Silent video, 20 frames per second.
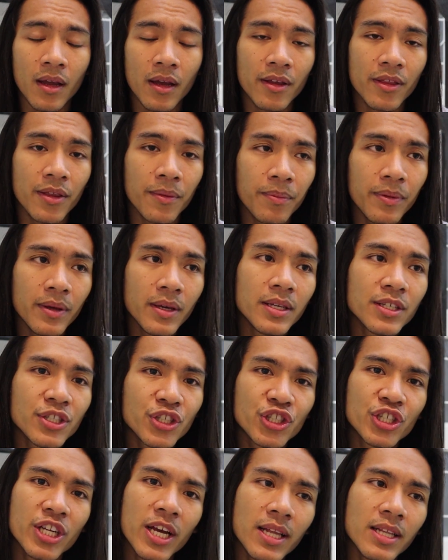And the
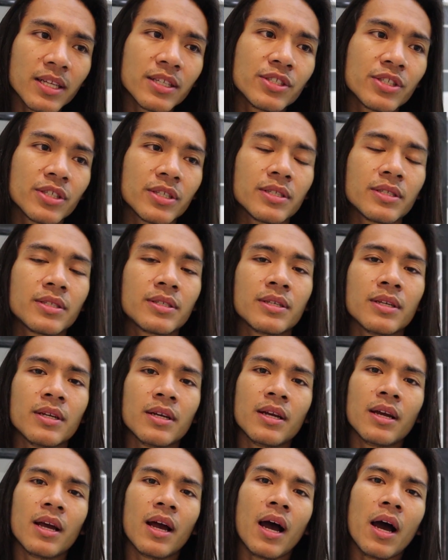biggest challenge is,
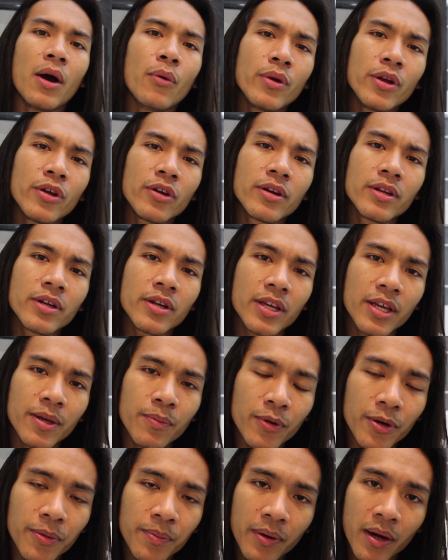how are you gonna
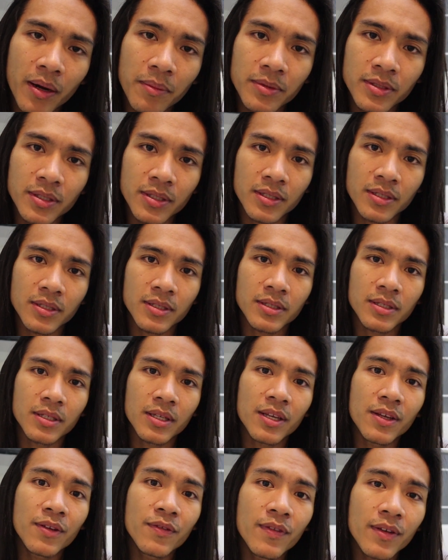keep your promises
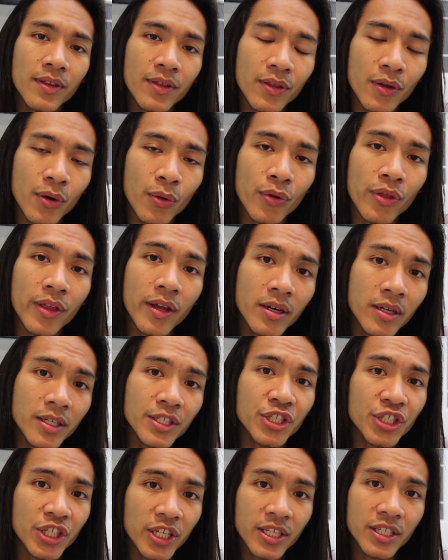even though there are
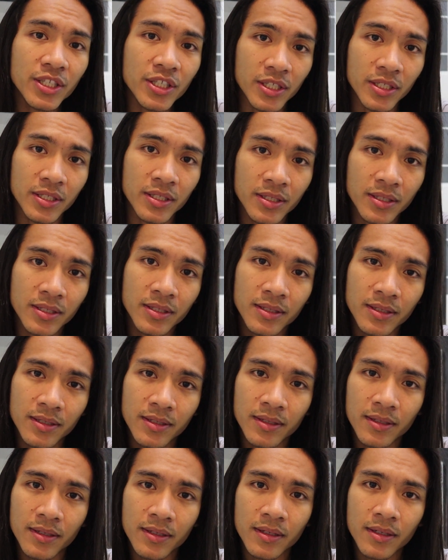changes?
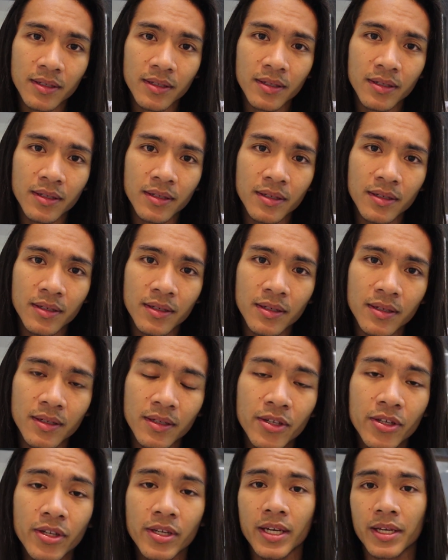
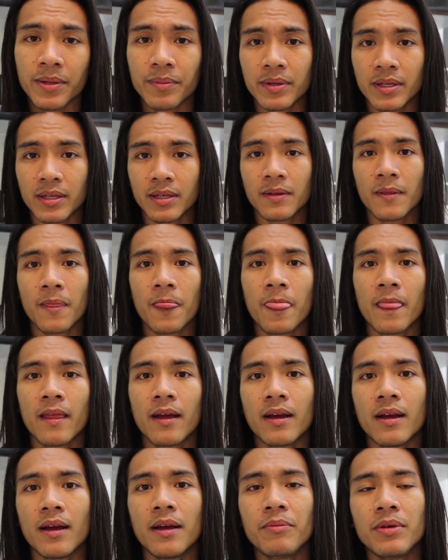Do you get me?
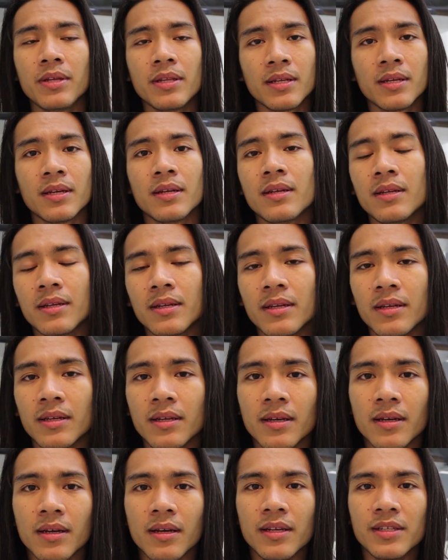I mean,
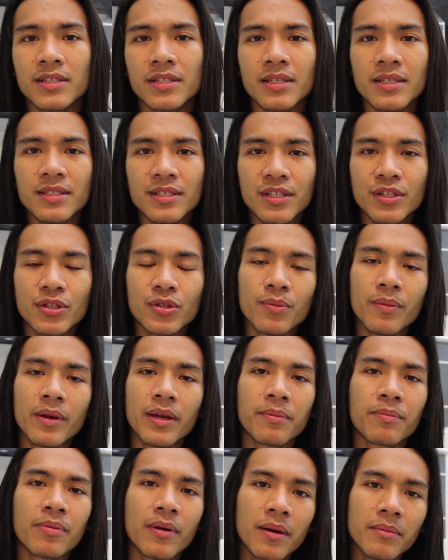it's easy to
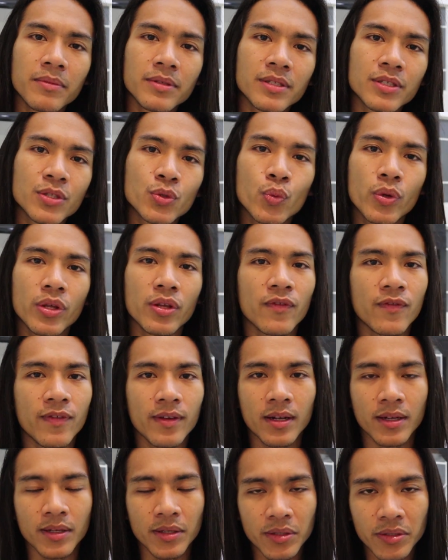make promises when you
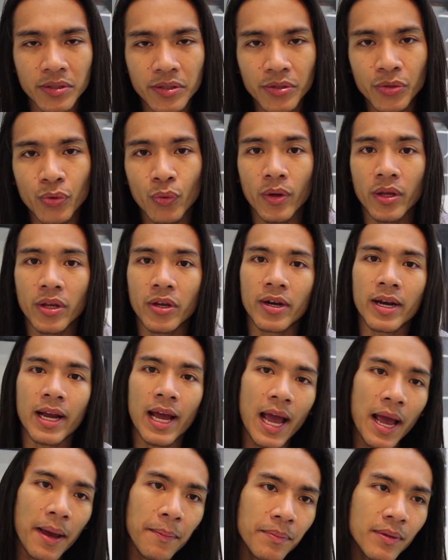feel good, when you're
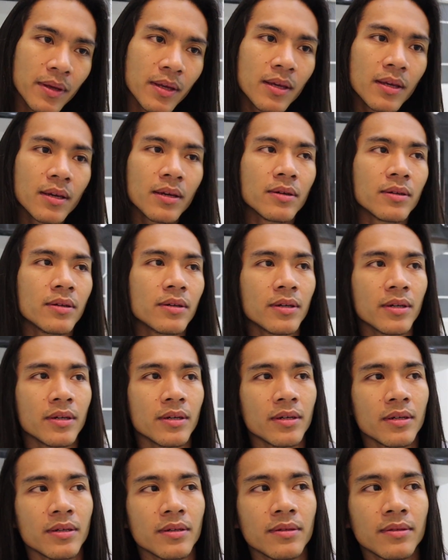happy,
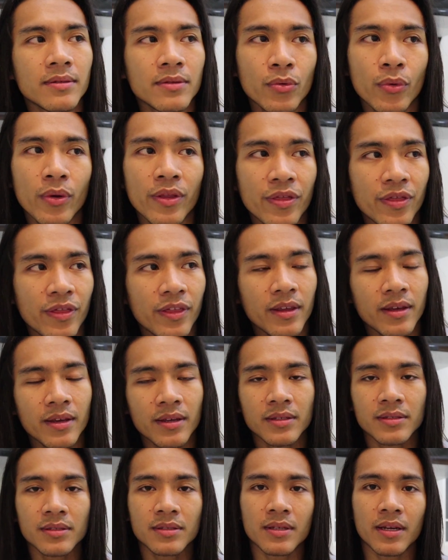or when
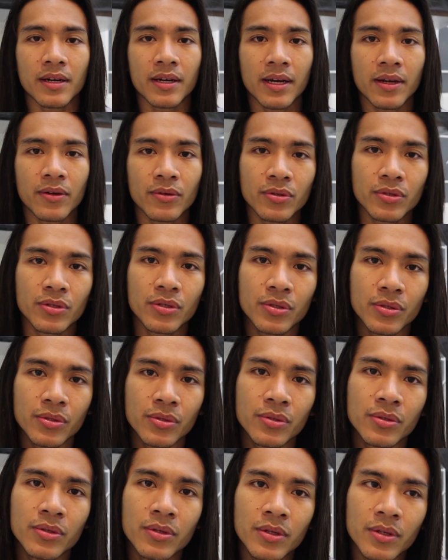things around
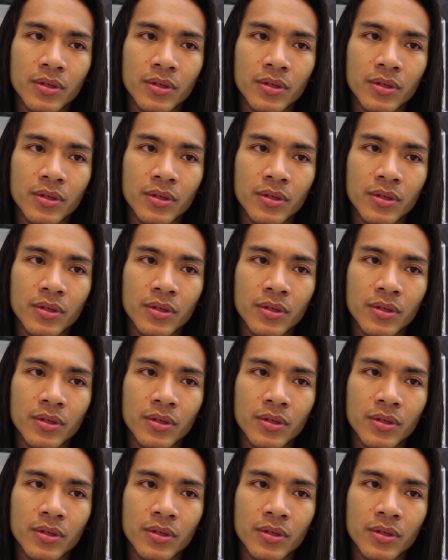you